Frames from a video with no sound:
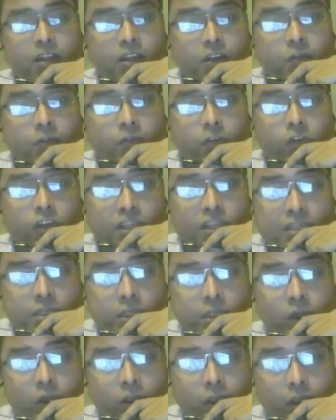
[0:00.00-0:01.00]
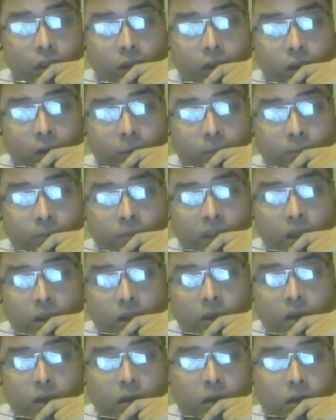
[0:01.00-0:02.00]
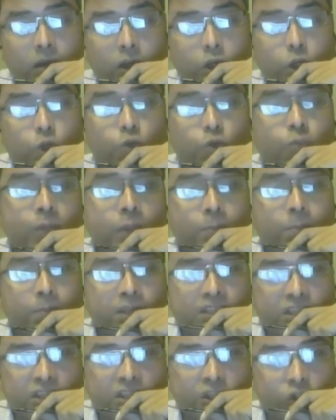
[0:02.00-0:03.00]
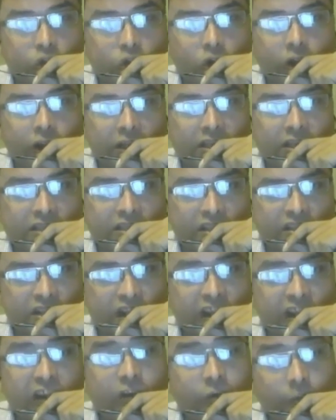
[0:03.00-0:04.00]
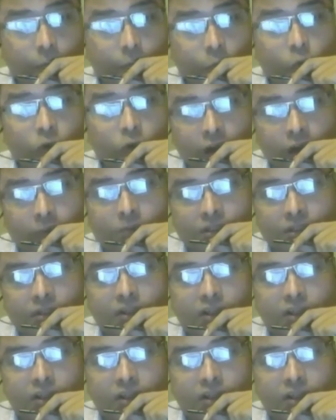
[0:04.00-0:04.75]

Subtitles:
influence on the new members joining such kind of programs.